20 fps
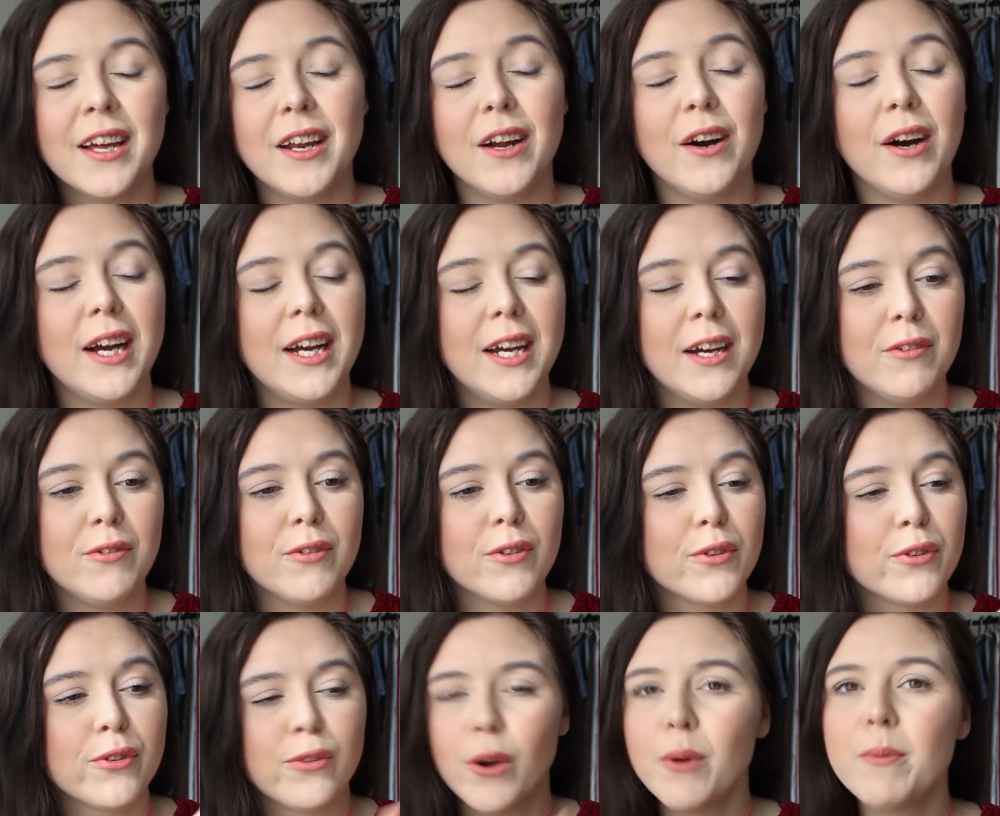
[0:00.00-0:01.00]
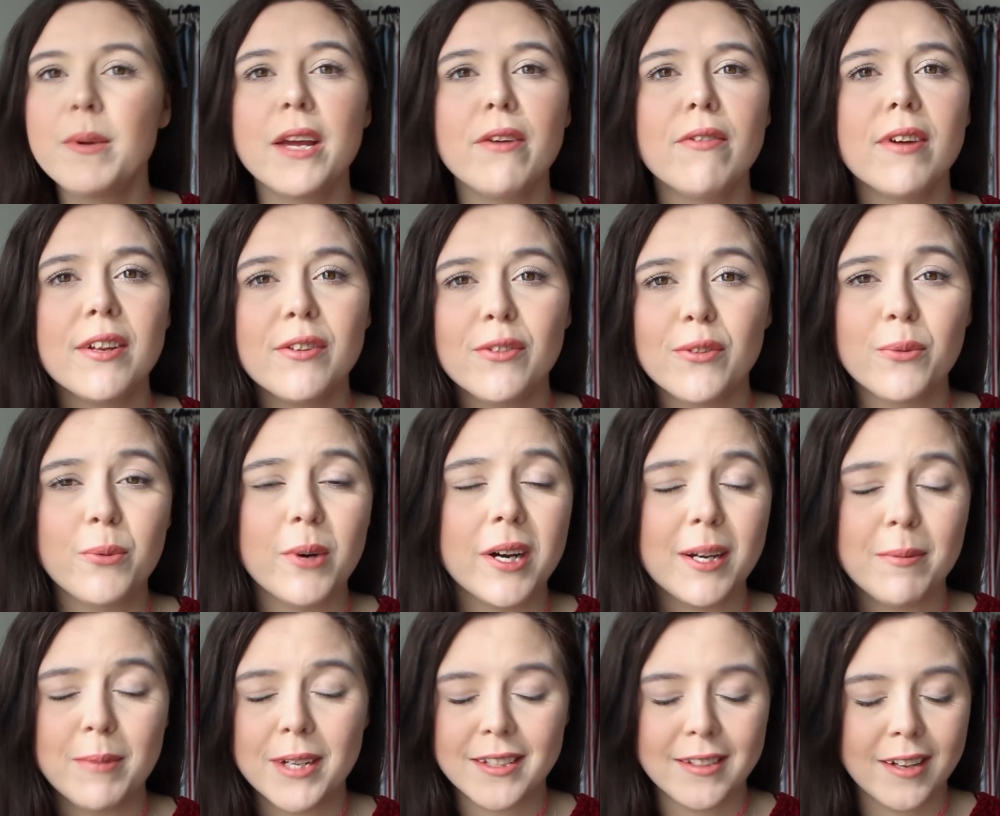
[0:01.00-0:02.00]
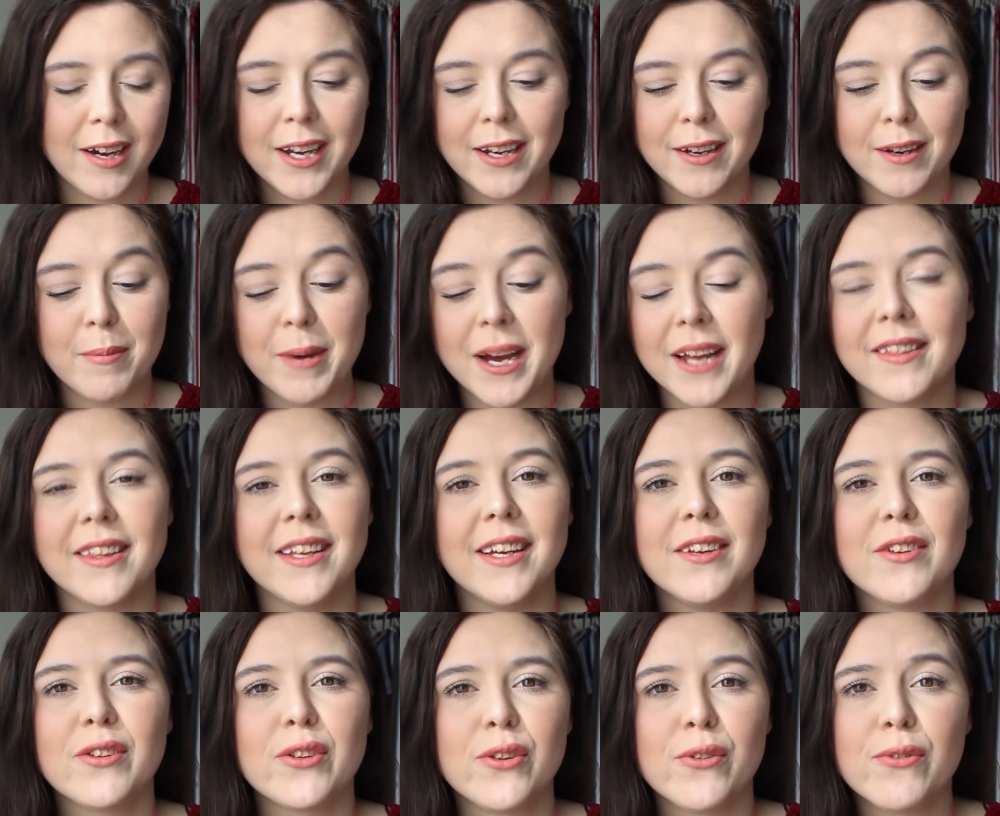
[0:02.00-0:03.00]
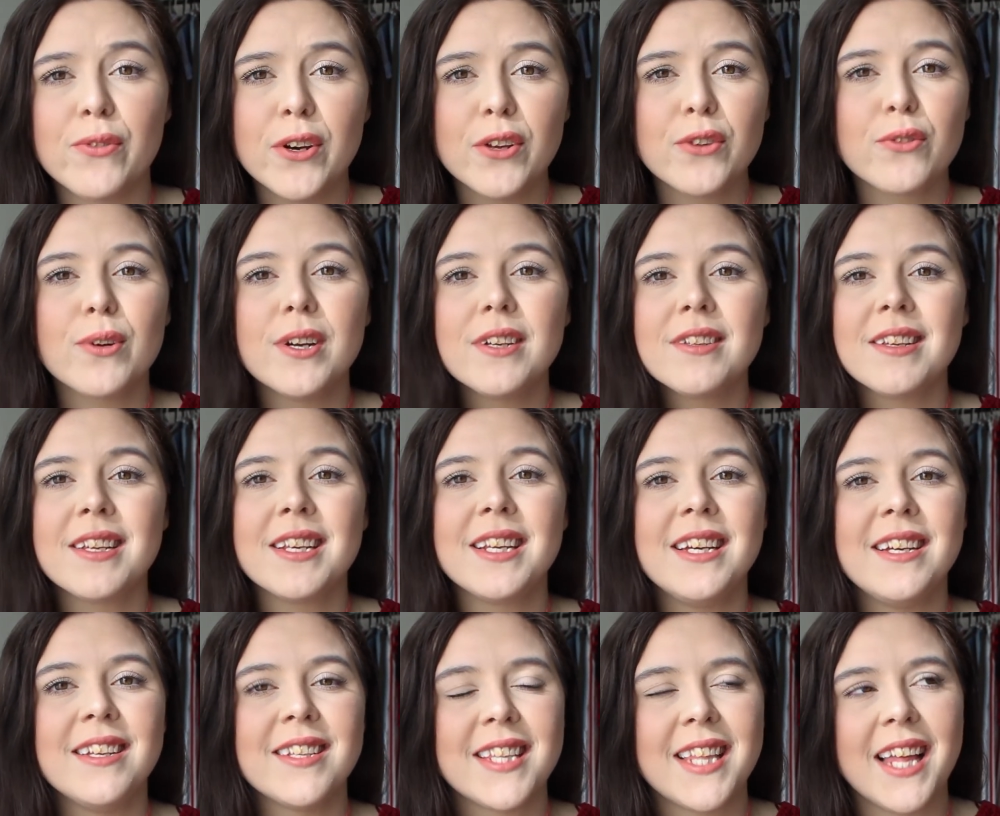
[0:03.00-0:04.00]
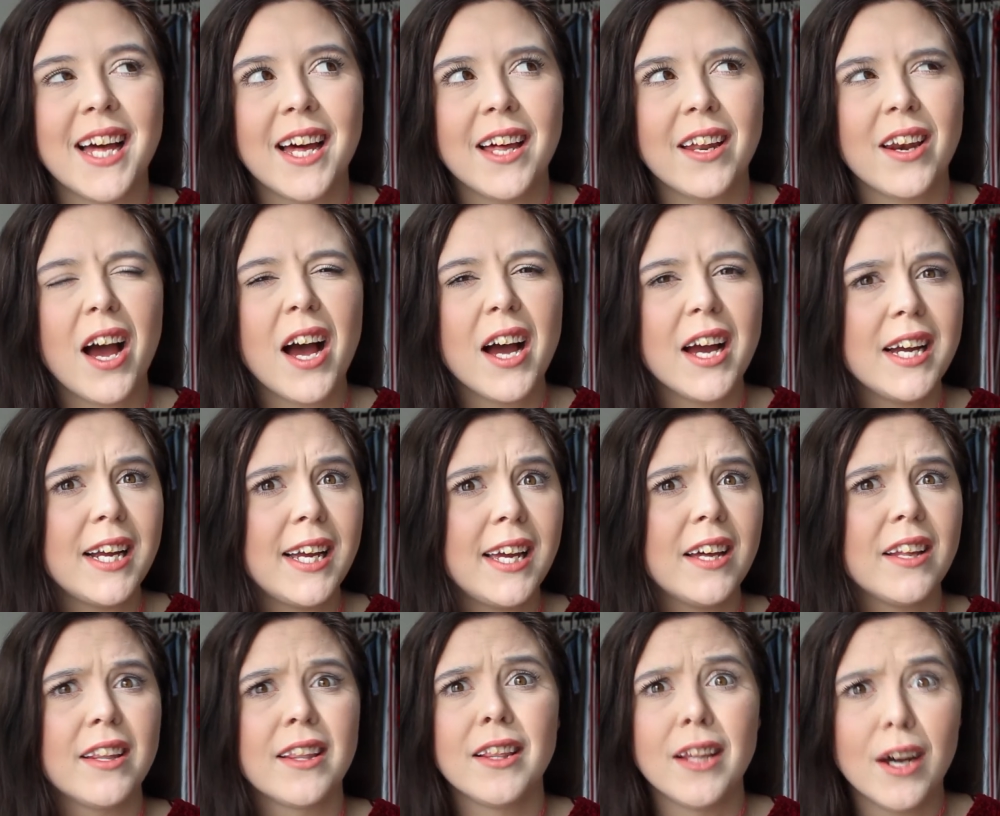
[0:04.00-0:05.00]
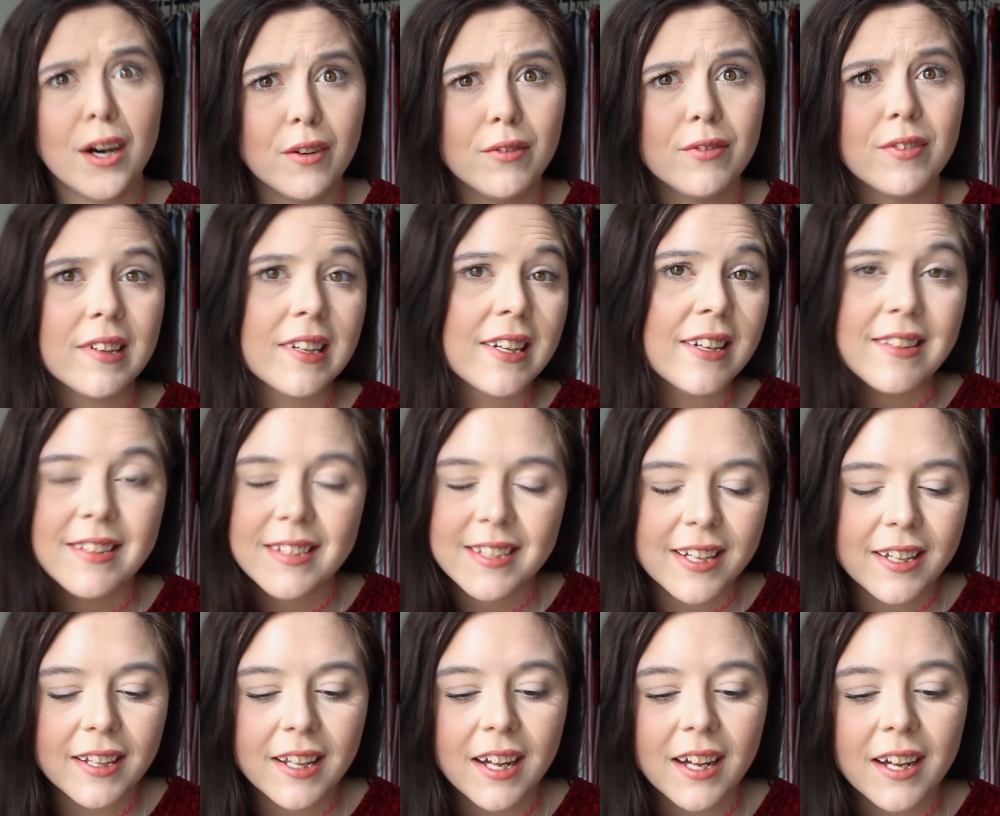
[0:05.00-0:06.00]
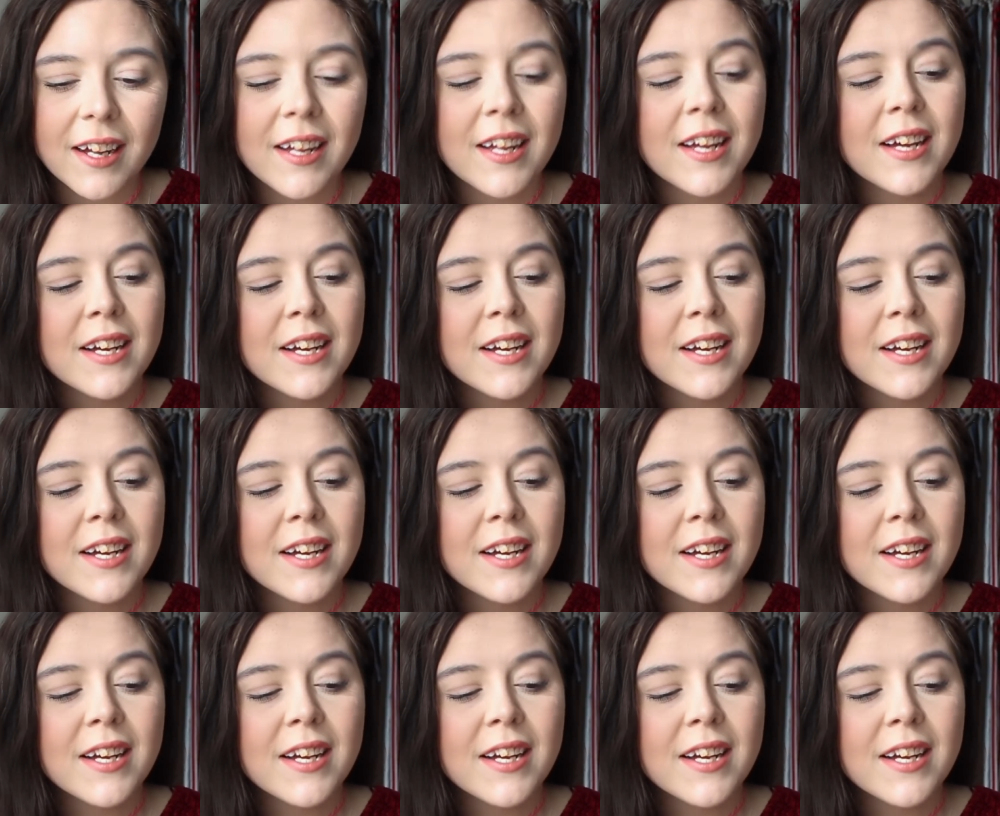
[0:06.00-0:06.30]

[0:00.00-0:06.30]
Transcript: Now I have so many reasons why I'm excited about this. The first reason is that I love concealer.